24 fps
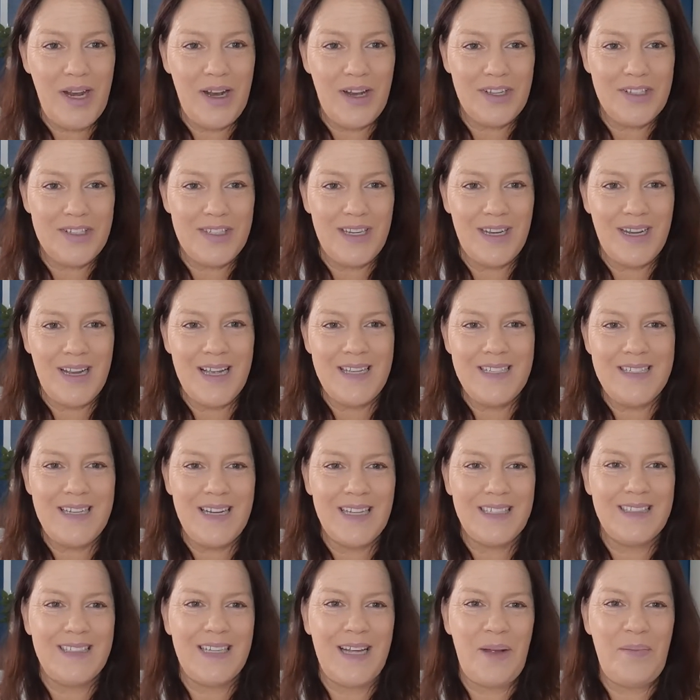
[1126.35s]
and I'll see you guys
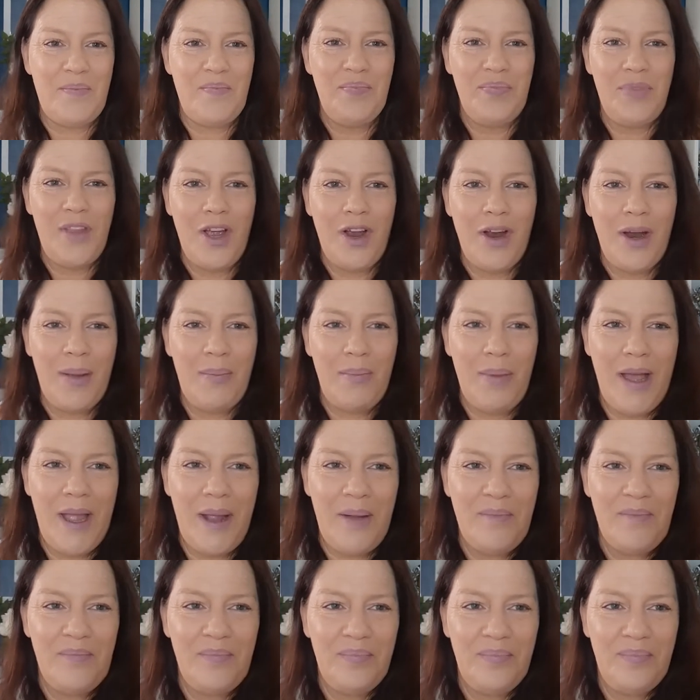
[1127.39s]
next time. All right,
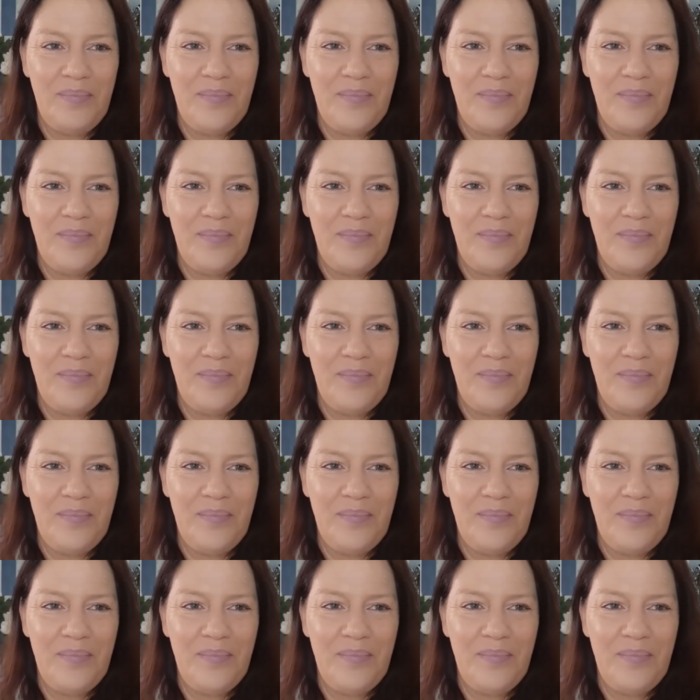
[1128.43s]
bye.